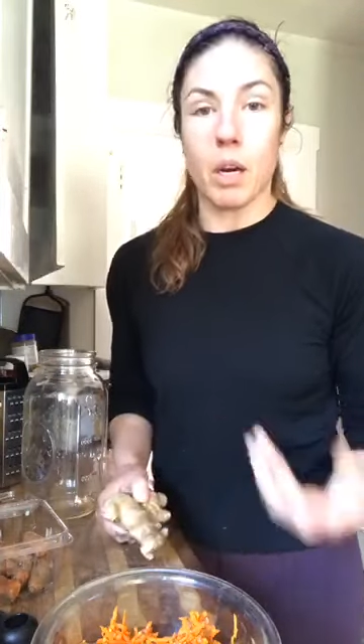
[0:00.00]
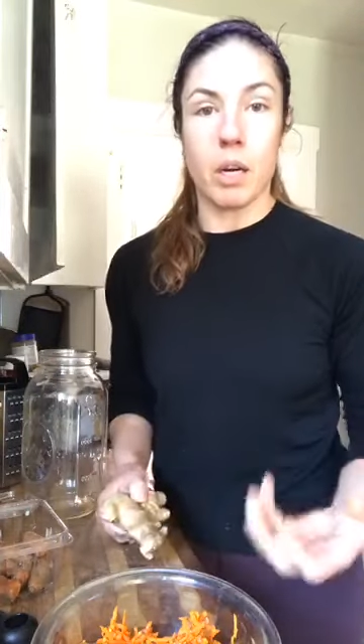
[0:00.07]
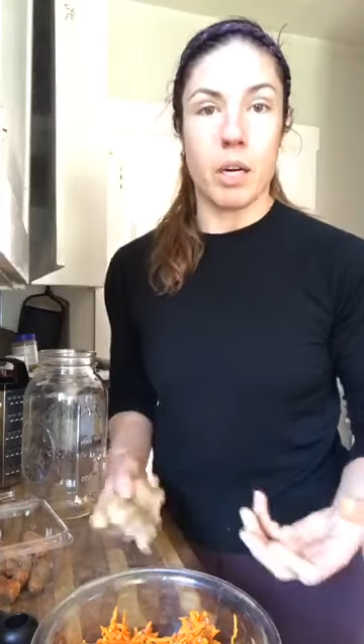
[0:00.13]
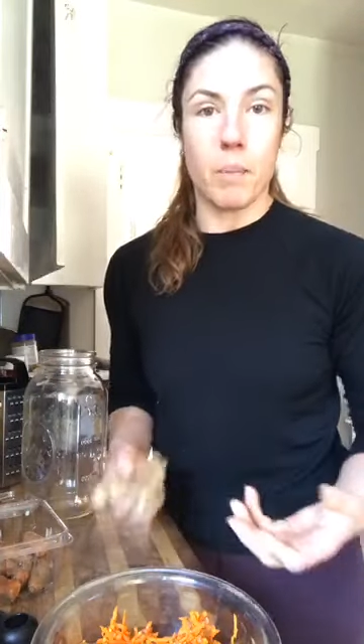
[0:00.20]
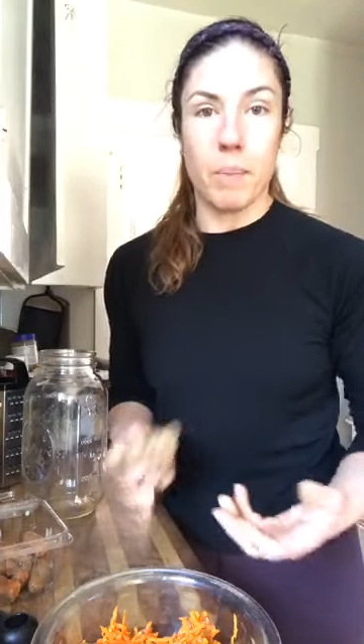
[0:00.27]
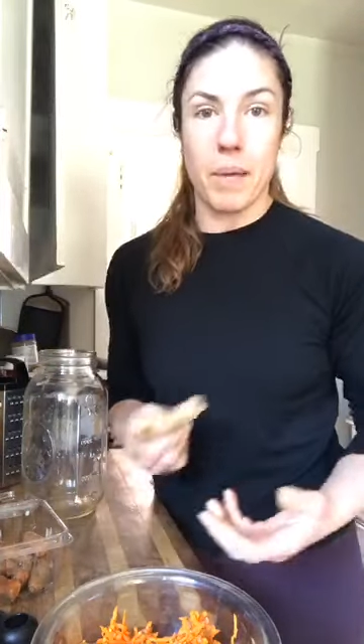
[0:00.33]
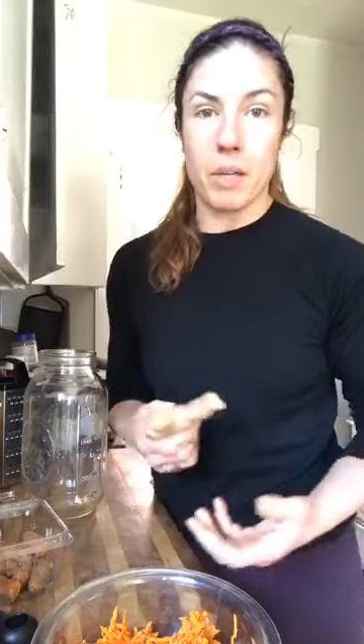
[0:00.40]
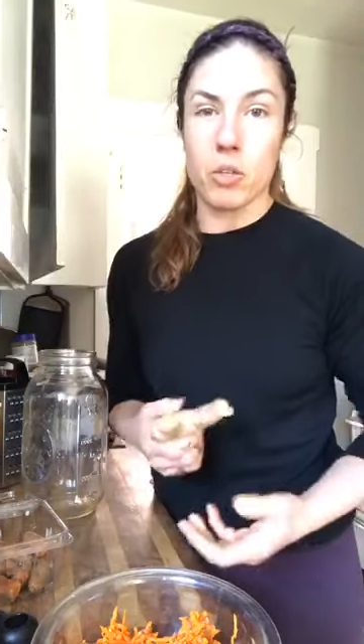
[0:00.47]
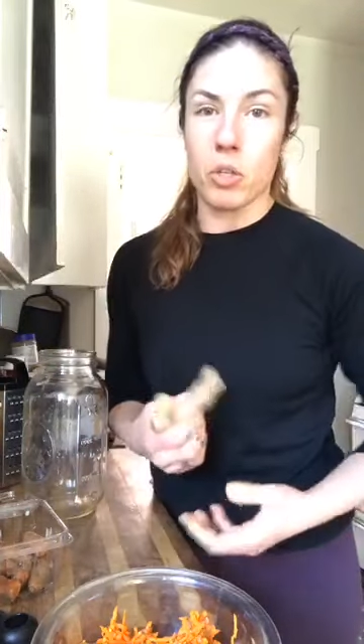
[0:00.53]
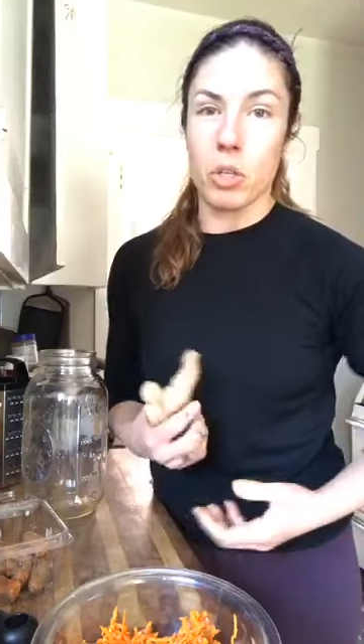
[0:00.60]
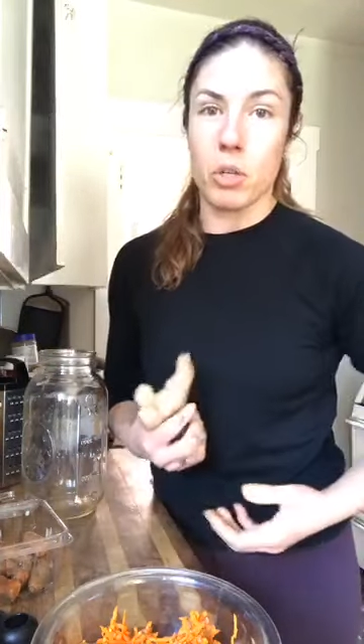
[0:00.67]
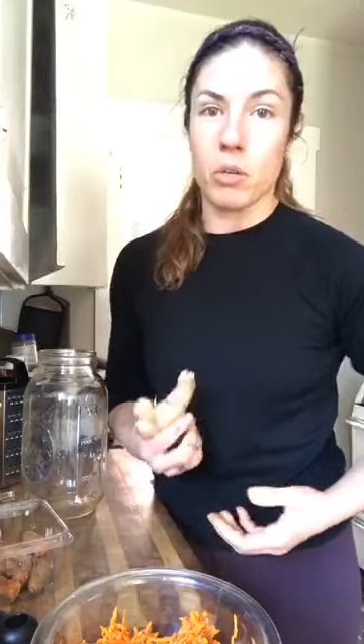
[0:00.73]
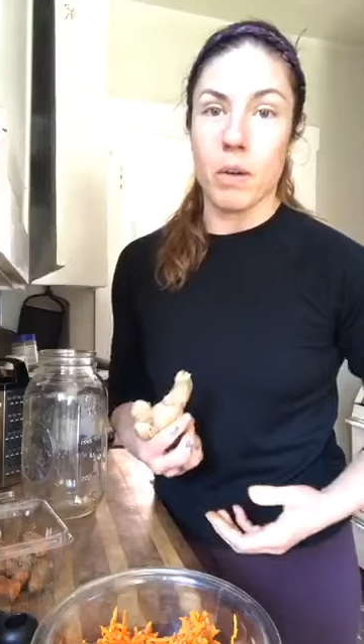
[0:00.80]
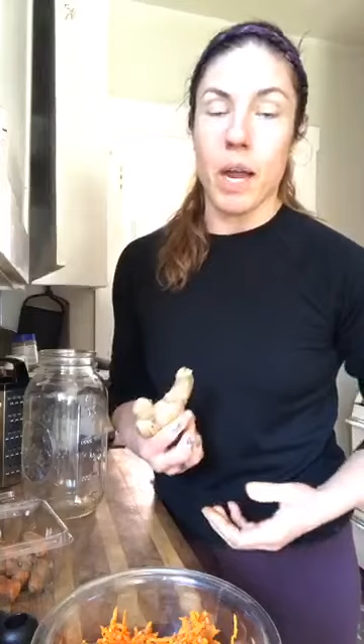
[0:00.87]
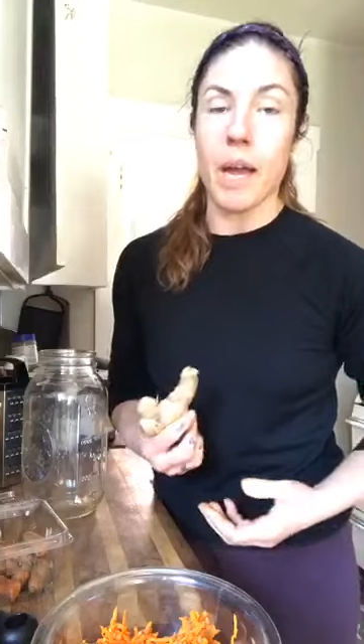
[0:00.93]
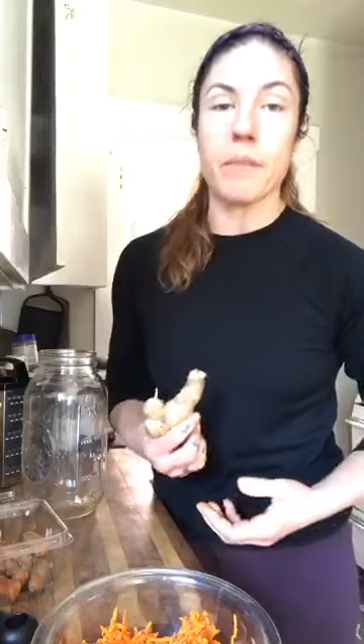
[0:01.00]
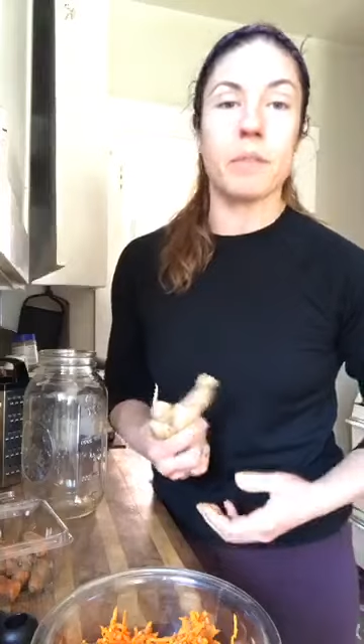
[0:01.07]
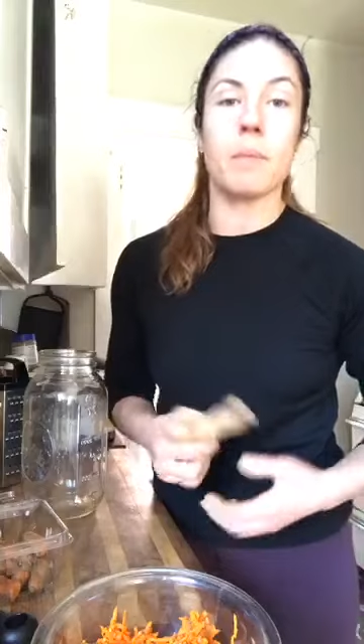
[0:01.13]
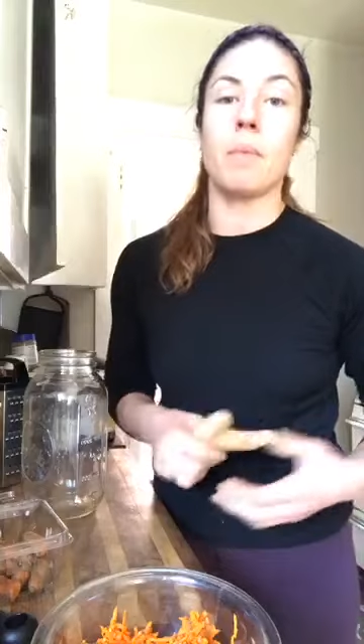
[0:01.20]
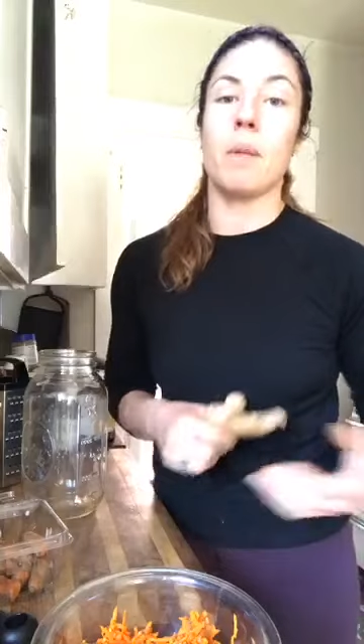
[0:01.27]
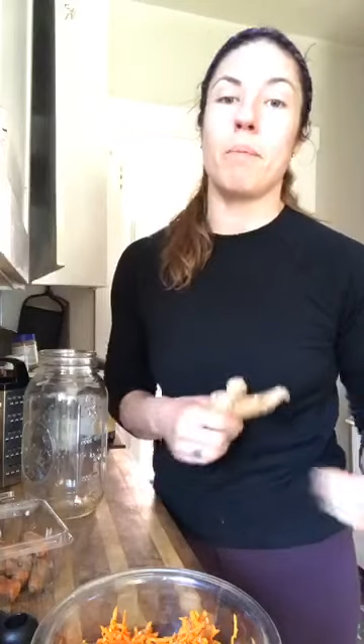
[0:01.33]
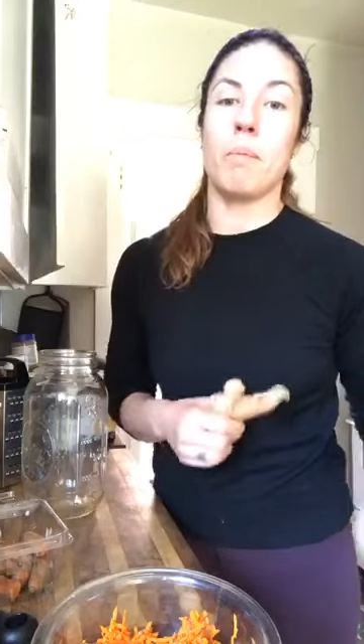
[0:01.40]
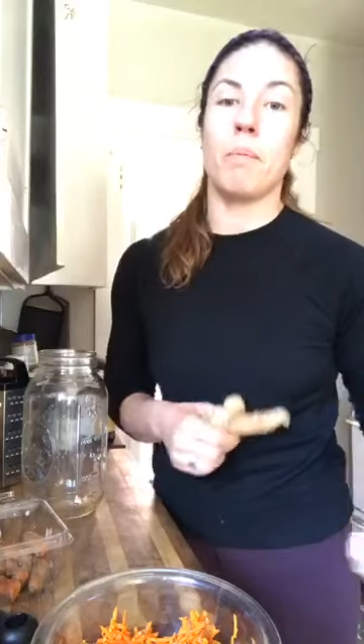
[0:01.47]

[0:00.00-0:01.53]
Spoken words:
in a pinch and you don't have something,